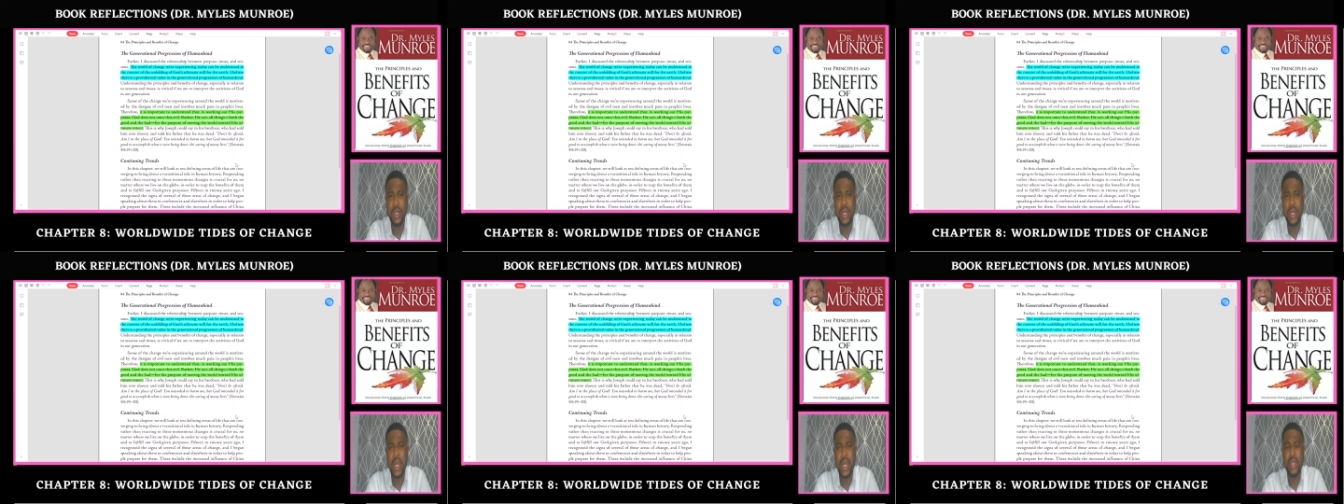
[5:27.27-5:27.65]

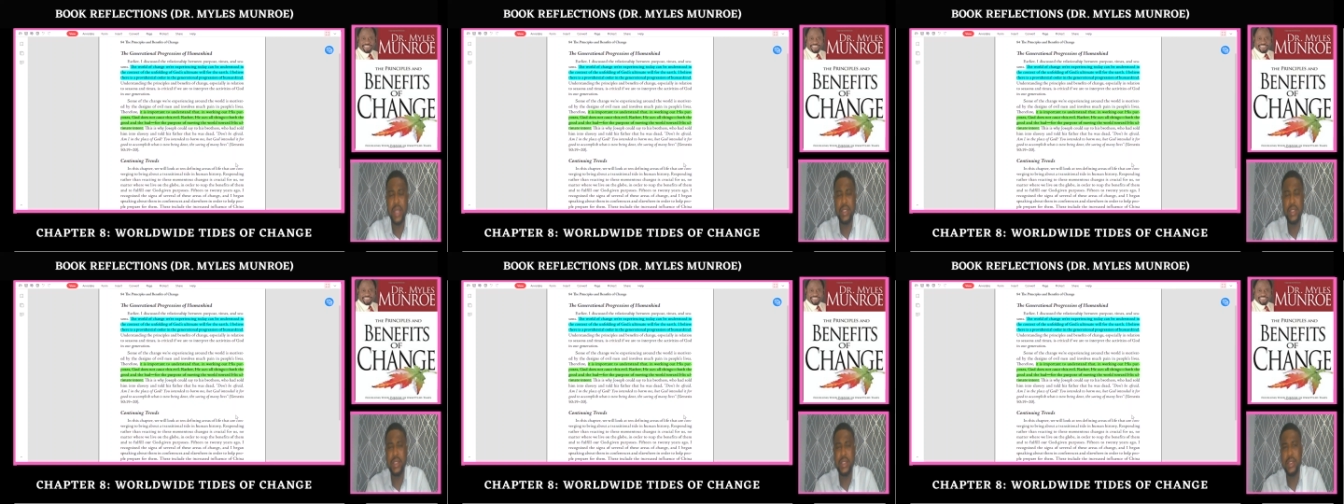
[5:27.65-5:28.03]

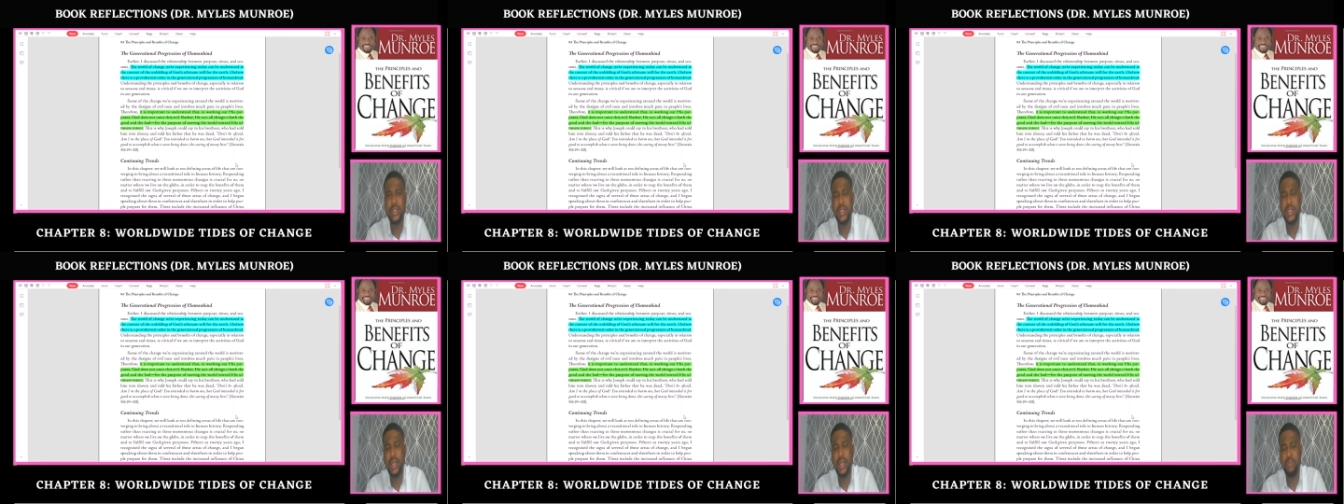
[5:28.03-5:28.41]
And
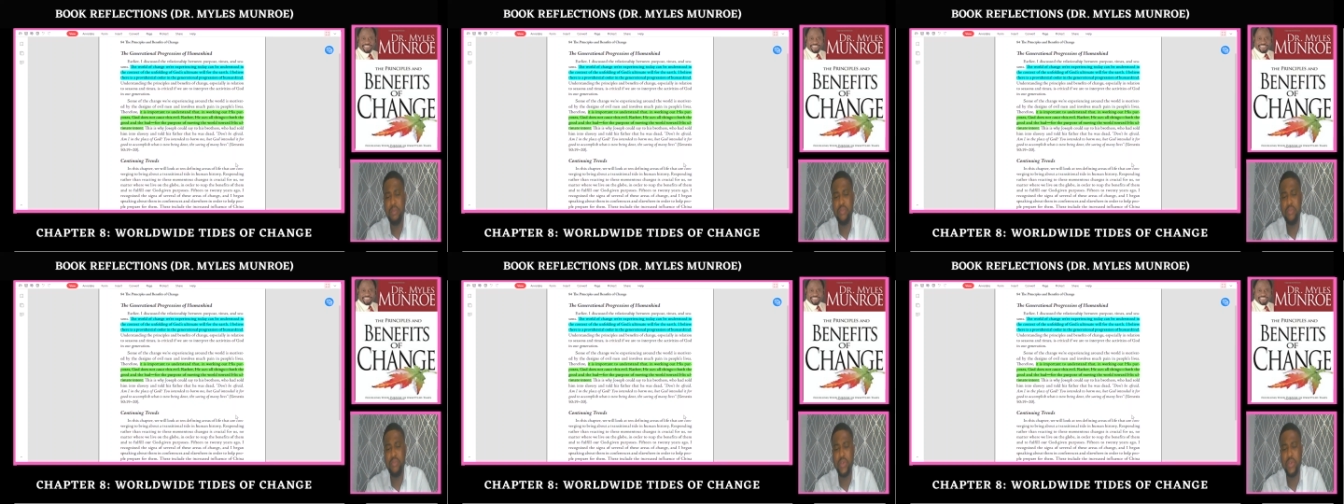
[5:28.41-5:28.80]
the
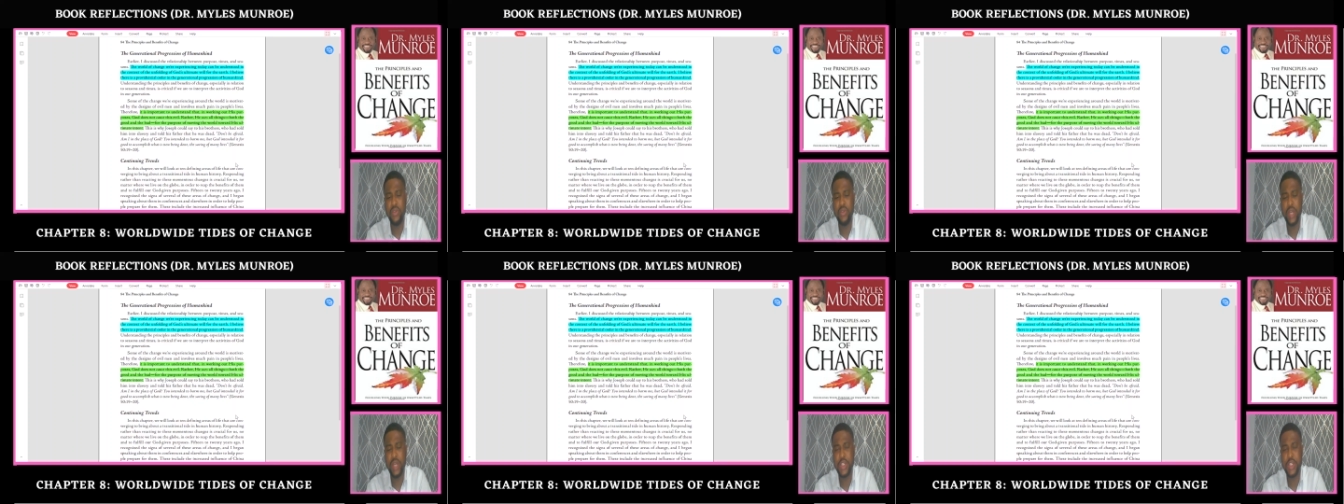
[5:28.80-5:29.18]

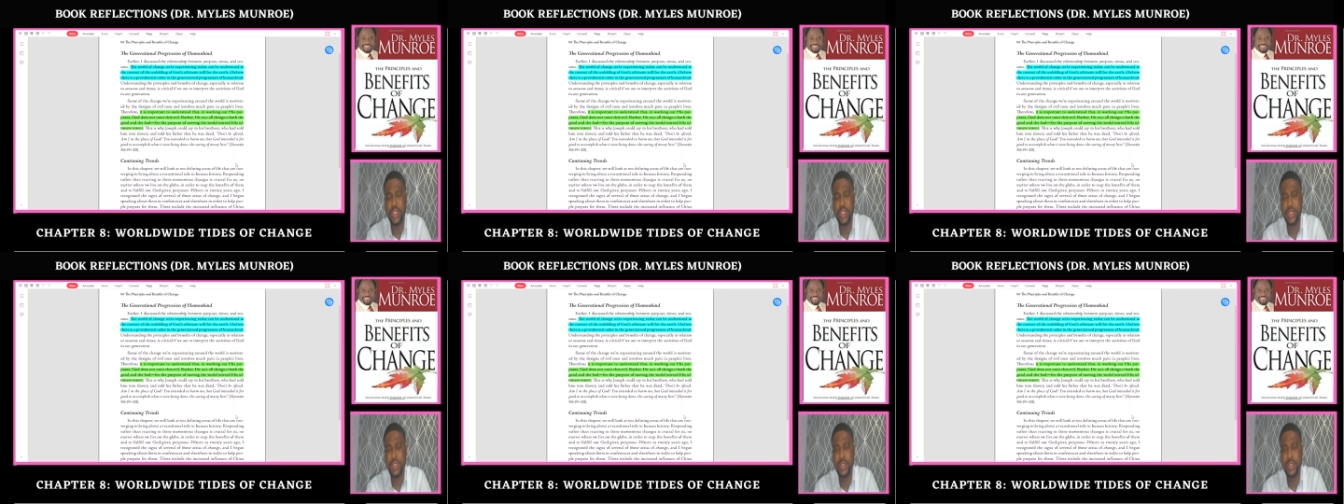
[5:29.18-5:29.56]

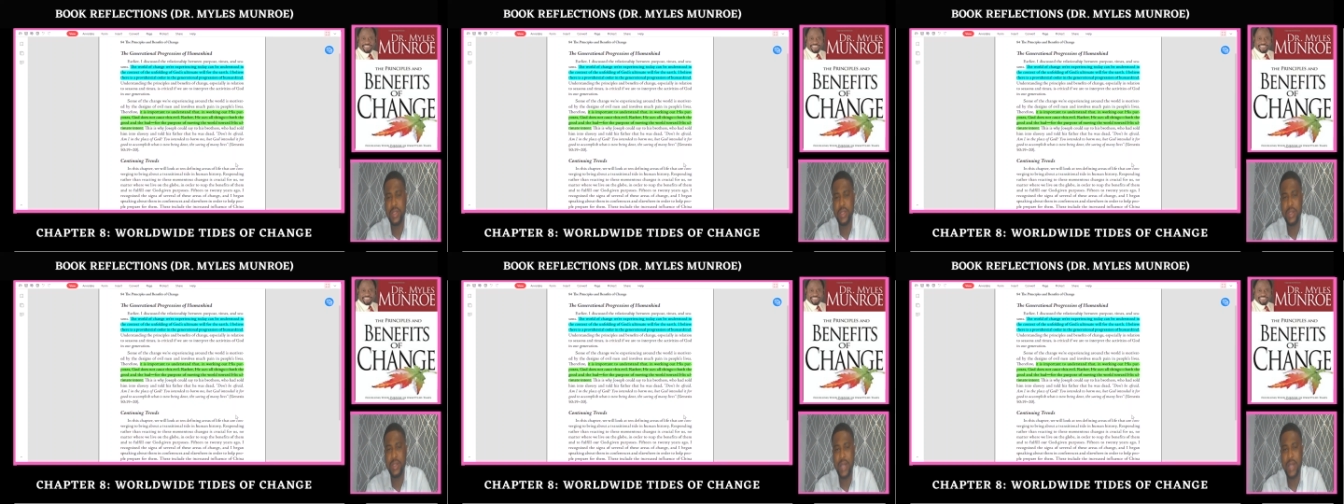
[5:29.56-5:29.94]
progression
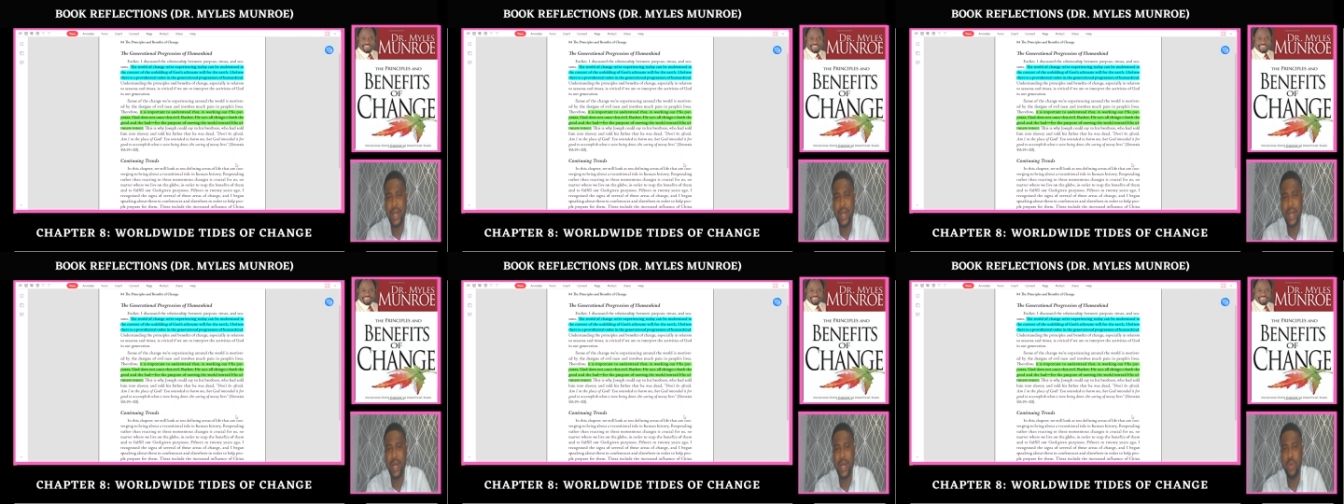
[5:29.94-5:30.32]

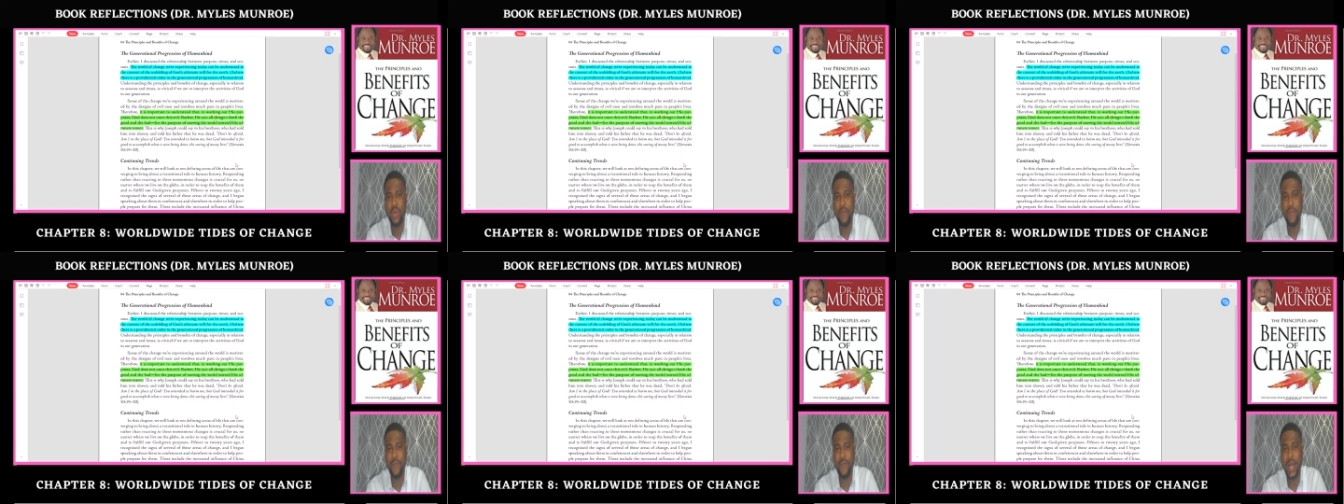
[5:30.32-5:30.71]
that we
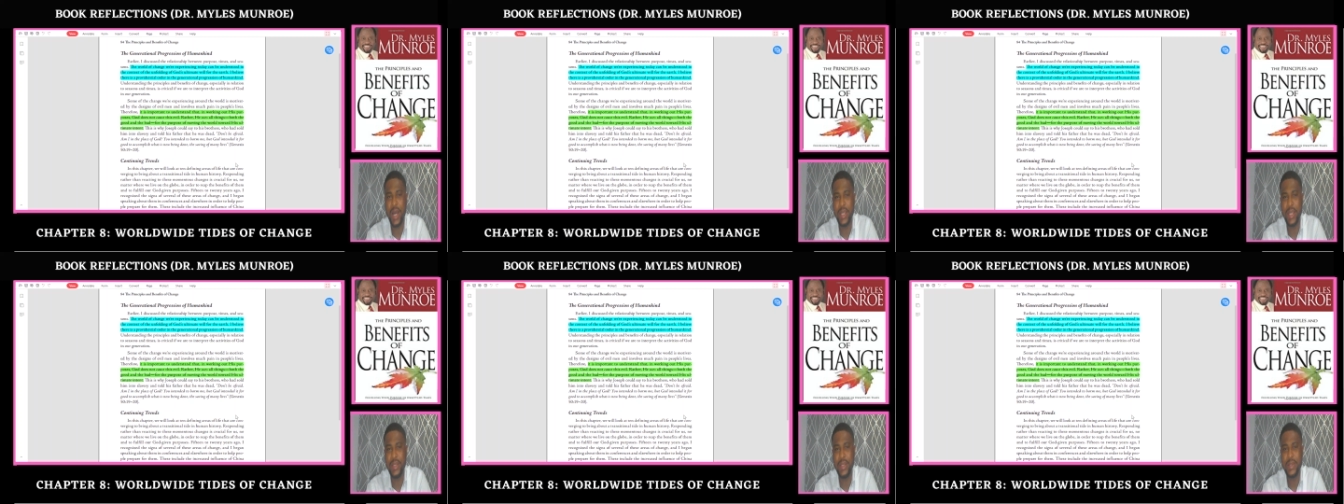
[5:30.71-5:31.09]

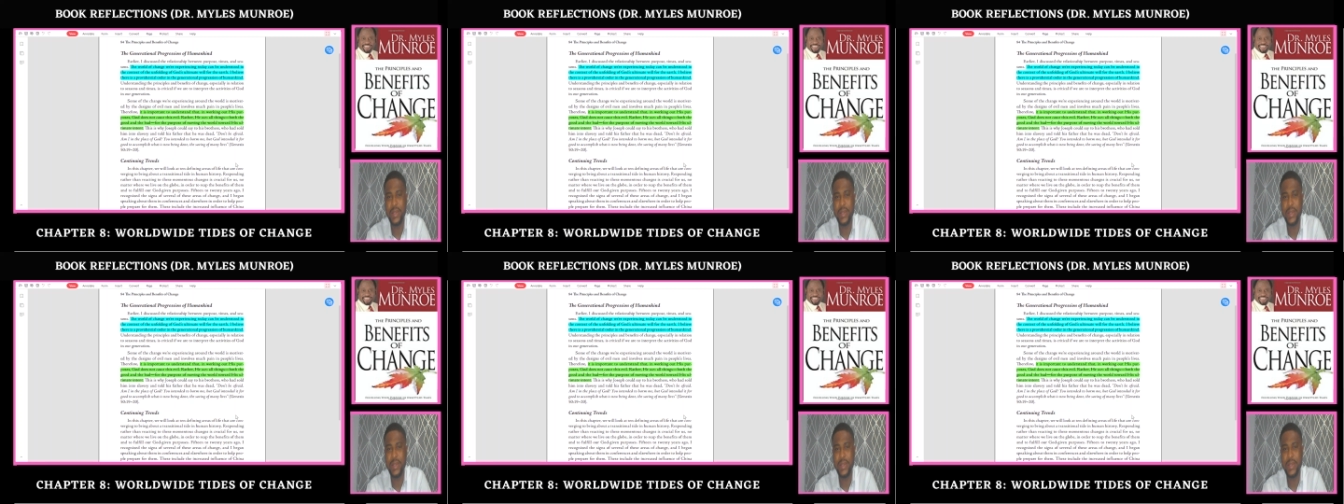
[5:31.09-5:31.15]
find